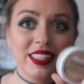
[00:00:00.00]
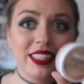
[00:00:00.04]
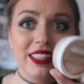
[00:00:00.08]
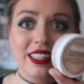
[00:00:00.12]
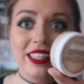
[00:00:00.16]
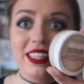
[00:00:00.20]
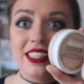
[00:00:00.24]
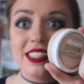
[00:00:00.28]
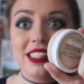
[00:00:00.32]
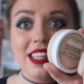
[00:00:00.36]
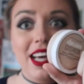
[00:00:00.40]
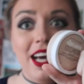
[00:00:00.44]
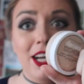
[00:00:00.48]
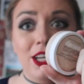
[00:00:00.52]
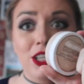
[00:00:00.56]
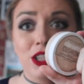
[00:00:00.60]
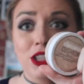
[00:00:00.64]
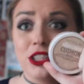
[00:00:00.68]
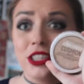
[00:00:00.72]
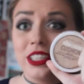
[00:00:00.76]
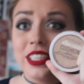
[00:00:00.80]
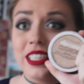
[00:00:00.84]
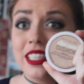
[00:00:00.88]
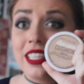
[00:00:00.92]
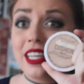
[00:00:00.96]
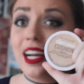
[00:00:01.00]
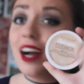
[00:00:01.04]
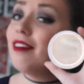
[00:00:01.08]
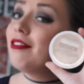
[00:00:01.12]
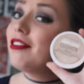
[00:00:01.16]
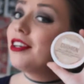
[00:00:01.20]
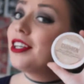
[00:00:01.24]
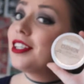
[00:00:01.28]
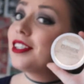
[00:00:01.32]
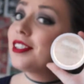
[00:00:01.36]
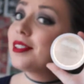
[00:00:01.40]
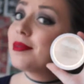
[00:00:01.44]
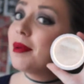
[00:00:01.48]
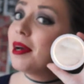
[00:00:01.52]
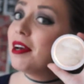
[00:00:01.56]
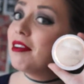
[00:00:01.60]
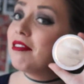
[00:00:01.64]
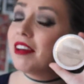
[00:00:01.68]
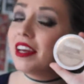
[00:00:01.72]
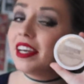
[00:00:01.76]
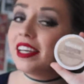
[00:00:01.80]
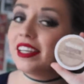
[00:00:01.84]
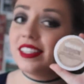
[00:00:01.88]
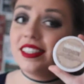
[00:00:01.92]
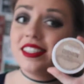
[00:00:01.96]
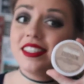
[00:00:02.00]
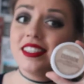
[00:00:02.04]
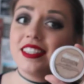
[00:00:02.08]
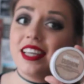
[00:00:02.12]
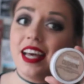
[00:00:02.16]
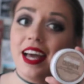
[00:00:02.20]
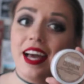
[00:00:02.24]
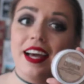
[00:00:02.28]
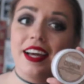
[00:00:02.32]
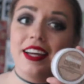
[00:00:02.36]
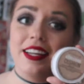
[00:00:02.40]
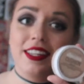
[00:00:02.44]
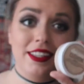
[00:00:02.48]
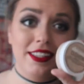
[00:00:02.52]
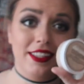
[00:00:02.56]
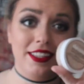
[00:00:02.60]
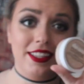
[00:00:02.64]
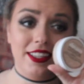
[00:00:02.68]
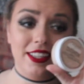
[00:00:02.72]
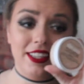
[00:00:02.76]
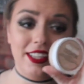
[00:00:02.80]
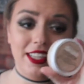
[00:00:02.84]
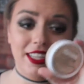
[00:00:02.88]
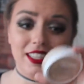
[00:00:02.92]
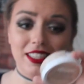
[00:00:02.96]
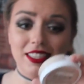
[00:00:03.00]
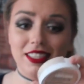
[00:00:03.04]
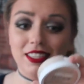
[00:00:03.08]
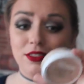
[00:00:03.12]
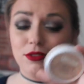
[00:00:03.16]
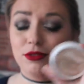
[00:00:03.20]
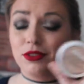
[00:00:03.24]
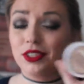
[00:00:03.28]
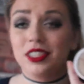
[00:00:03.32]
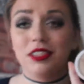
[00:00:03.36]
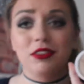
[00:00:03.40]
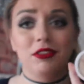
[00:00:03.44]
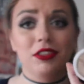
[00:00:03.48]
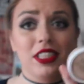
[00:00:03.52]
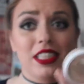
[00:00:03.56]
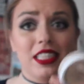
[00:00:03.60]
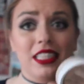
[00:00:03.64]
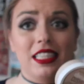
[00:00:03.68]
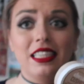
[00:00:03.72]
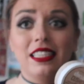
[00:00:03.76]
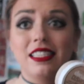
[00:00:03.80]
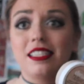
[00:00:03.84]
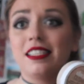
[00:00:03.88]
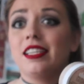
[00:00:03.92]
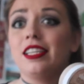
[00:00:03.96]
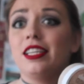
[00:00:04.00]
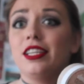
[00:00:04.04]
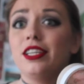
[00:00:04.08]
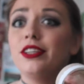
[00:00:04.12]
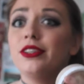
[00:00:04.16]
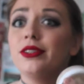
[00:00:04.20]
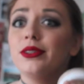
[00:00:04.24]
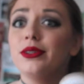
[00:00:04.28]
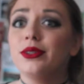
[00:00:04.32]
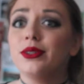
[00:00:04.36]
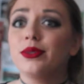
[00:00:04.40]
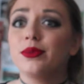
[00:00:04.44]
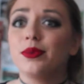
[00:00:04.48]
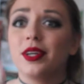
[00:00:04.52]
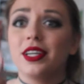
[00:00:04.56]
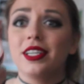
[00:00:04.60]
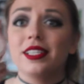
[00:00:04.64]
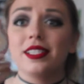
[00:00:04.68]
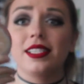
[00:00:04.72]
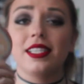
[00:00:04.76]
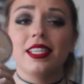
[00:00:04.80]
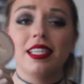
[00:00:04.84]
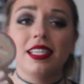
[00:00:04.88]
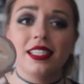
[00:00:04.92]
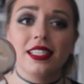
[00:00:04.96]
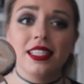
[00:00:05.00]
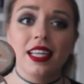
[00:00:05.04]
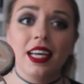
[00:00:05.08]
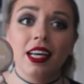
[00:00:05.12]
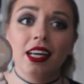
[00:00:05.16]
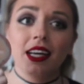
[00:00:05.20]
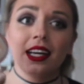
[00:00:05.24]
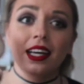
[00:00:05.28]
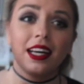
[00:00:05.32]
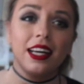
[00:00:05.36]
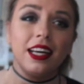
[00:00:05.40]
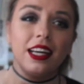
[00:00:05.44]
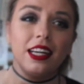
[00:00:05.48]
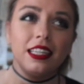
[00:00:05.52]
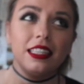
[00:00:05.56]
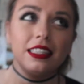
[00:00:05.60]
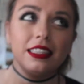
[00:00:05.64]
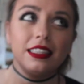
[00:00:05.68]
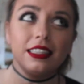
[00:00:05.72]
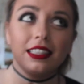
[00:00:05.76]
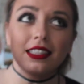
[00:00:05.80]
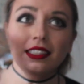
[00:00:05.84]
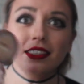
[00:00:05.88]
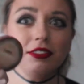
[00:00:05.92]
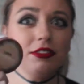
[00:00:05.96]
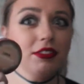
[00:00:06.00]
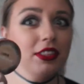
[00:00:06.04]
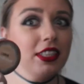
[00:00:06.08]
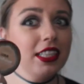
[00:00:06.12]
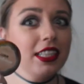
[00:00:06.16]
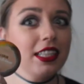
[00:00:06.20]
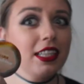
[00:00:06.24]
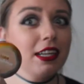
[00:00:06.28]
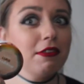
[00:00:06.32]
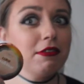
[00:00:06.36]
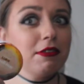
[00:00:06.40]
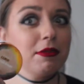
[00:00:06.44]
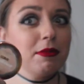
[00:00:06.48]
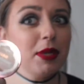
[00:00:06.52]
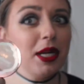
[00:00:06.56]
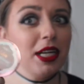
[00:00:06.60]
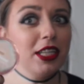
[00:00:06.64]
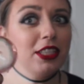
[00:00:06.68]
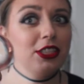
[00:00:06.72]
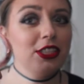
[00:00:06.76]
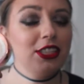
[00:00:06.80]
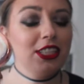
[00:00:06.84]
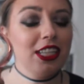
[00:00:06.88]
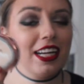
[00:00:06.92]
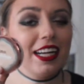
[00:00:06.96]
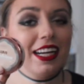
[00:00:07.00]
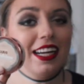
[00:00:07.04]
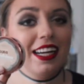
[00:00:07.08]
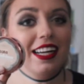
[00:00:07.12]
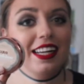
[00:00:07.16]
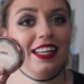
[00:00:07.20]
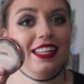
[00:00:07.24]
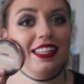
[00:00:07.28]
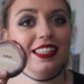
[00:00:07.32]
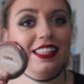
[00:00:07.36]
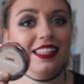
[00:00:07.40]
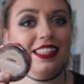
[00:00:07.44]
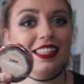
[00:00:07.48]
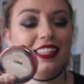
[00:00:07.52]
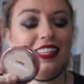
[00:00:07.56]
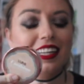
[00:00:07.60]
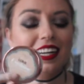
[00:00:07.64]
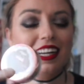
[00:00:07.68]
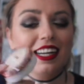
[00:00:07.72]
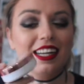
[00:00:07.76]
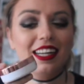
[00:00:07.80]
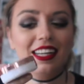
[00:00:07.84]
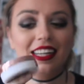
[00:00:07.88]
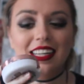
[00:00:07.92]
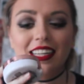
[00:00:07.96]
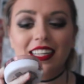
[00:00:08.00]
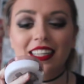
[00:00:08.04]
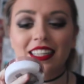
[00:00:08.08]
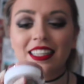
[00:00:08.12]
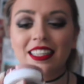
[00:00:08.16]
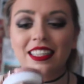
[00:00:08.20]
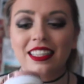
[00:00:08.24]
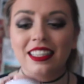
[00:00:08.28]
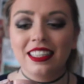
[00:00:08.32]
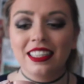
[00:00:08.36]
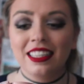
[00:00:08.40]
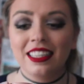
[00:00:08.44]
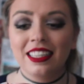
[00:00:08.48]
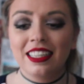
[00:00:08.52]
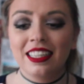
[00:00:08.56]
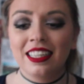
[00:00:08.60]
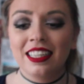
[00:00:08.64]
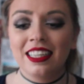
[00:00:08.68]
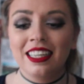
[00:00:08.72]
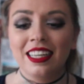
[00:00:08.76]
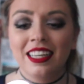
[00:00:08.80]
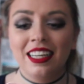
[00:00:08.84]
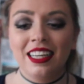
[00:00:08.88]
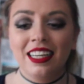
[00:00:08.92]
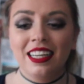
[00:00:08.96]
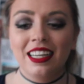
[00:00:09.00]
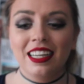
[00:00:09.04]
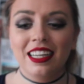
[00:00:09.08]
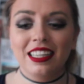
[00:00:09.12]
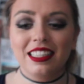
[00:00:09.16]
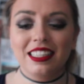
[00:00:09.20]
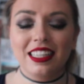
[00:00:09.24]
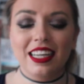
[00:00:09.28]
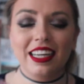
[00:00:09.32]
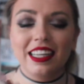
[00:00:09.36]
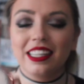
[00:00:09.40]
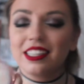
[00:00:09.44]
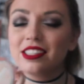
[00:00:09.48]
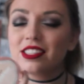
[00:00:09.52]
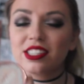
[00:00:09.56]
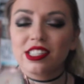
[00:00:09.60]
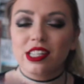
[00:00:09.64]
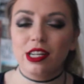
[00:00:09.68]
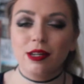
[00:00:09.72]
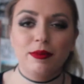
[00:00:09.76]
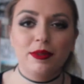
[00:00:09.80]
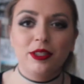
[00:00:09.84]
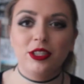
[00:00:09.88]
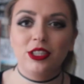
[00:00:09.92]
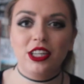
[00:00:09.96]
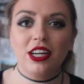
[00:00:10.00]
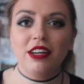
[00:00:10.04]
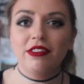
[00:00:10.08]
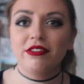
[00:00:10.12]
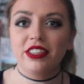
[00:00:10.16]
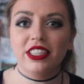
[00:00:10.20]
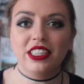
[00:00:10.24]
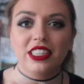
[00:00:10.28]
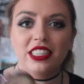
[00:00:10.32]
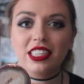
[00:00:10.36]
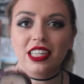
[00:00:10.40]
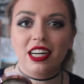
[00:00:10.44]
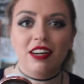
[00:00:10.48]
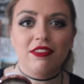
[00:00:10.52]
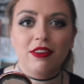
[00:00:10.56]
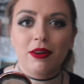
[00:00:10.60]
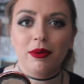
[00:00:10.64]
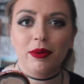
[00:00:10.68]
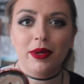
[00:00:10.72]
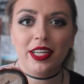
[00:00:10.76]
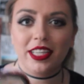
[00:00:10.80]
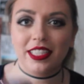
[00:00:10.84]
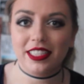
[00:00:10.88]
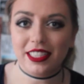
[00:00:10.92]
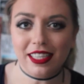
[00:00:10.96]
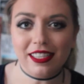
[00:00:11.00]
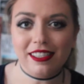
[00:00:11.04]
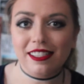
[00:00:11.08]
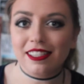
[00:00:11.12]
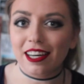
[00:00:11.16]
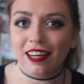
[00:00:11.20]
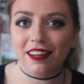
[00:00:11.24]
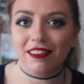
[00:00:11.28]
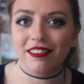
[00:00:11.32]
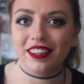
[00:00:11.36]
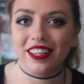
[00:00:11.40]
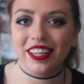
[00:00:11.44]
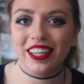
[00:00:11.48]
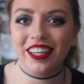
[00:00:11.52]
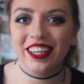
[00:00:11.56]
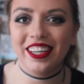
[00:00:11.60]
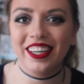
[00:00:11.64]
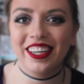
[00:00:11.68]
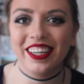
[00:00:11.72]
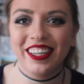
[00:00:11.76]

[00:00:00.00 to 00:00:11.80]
This actually covers my face and is really, really easy to use, whereas this doesn't really cover much and takes so much effort to cover what it does cover.